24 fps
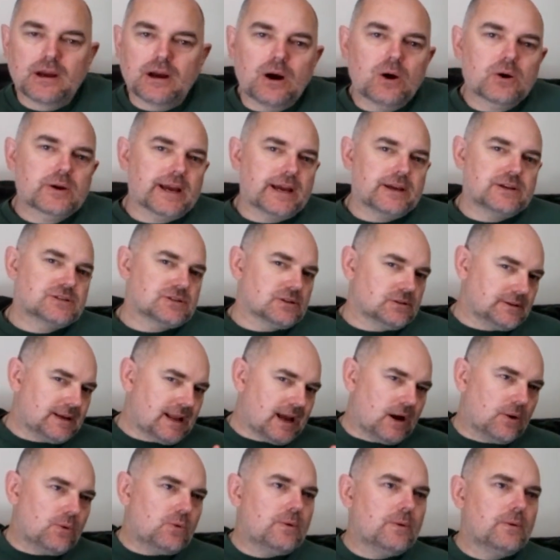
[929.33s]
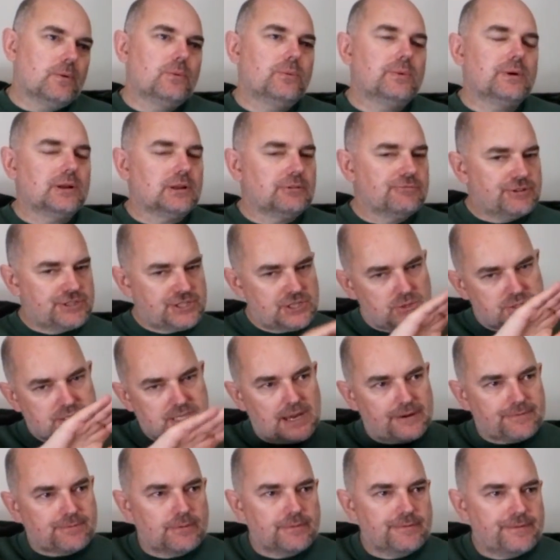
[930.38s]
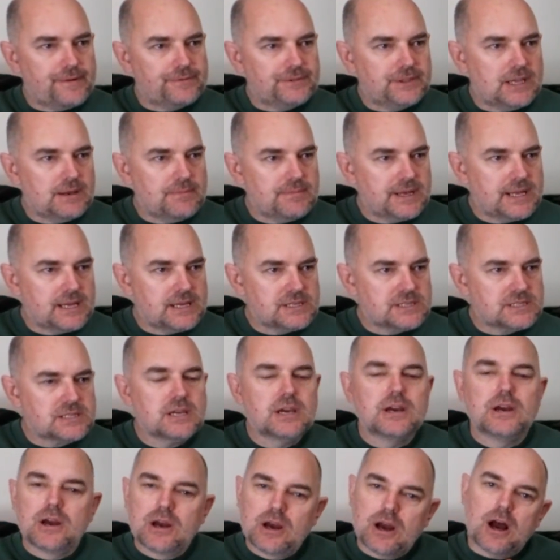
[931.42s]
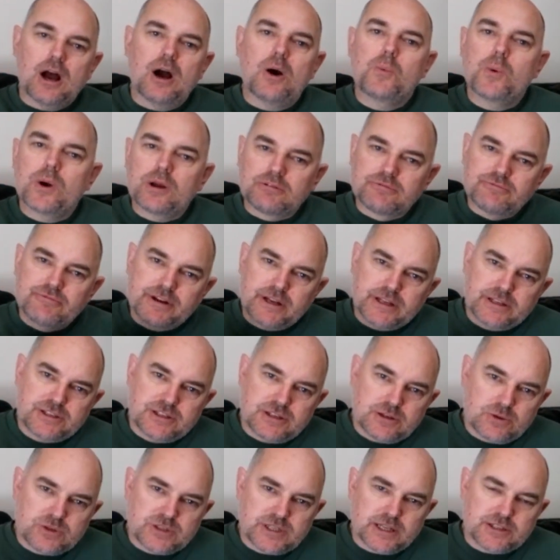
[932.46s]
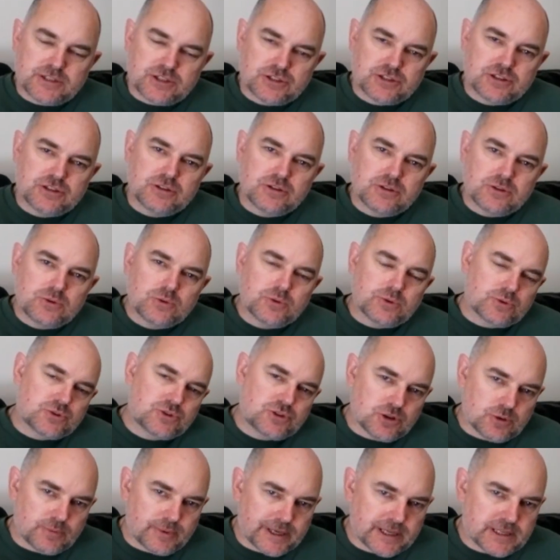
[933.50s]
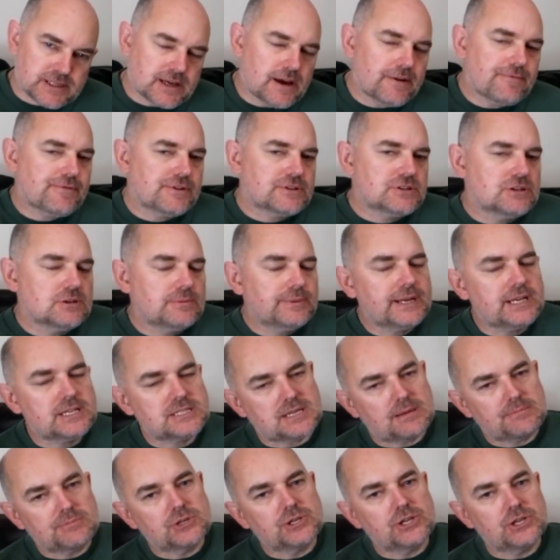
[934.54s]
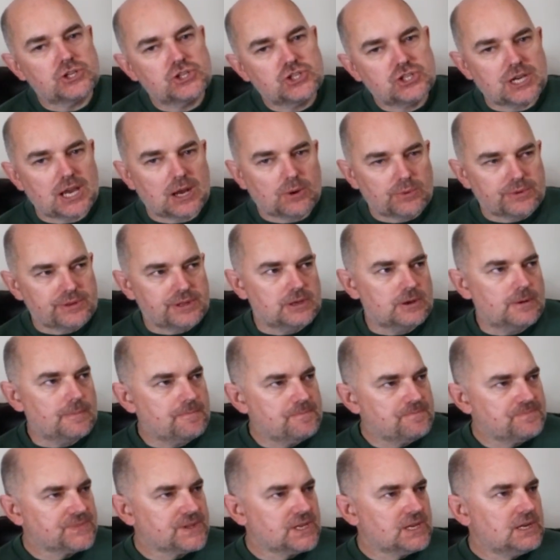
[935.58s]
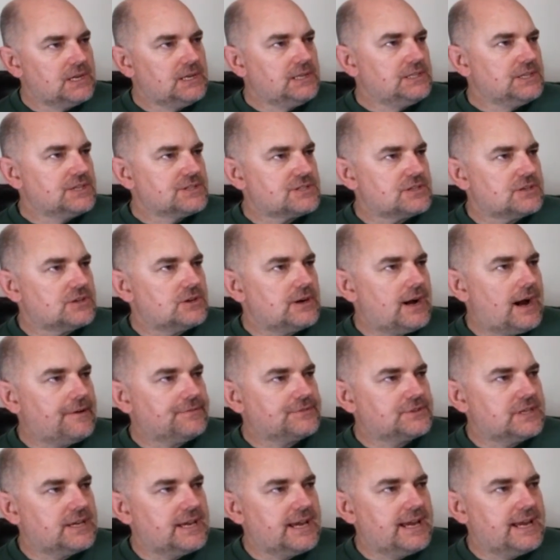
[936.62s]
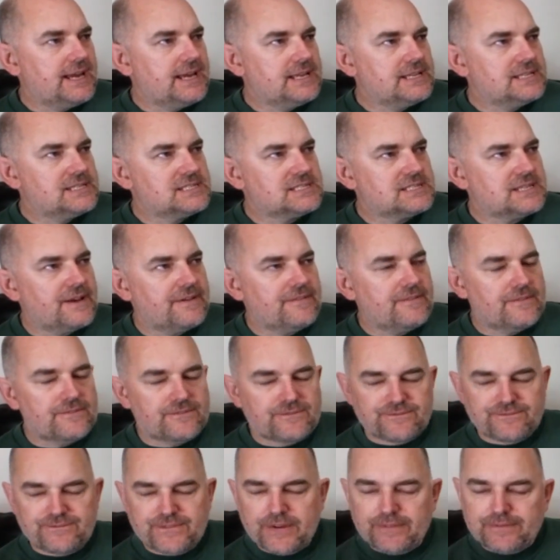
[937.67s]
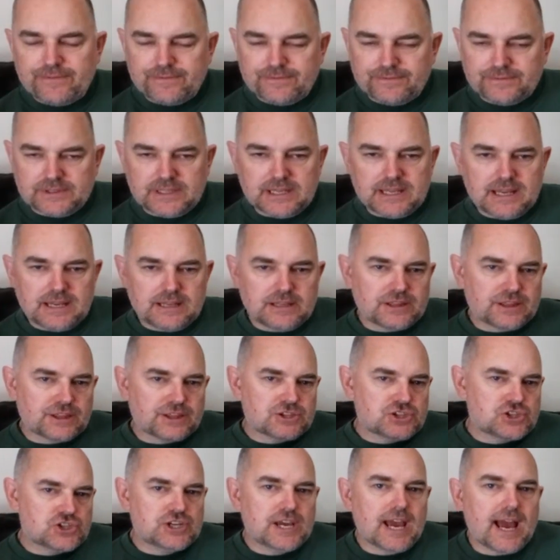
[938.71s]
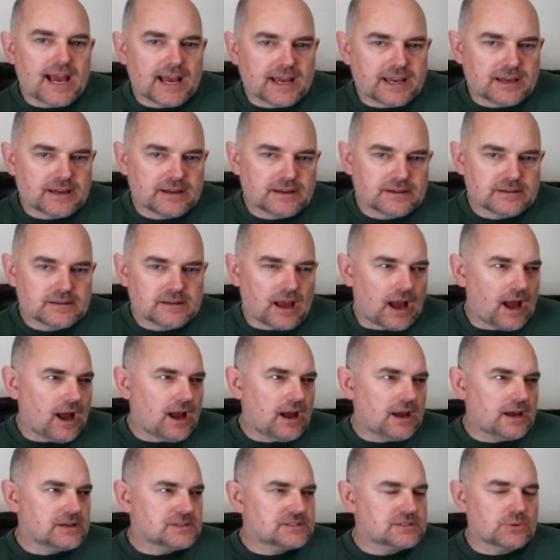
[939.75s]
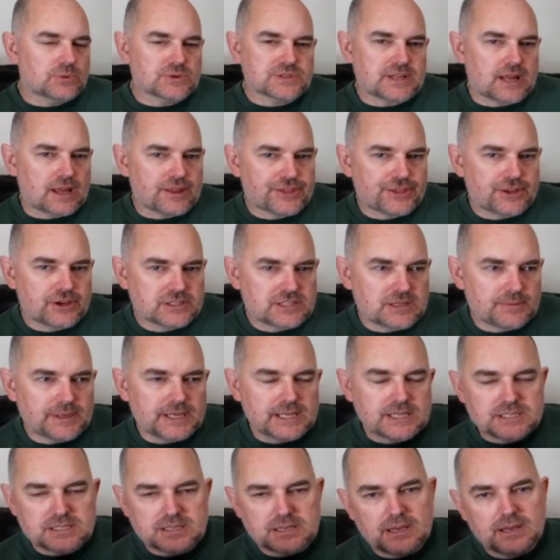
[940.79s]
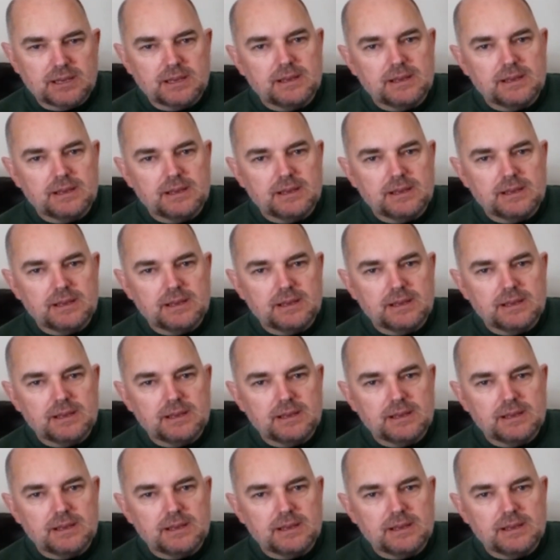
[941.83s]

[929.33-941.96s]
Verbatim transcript: Okay, so now we'll reduce that from 15 minutes and we'll reduce it to two minutes. Every two minutes, I'm going to check with you. So after its 15th check, uh, so what's that, 30 minutes,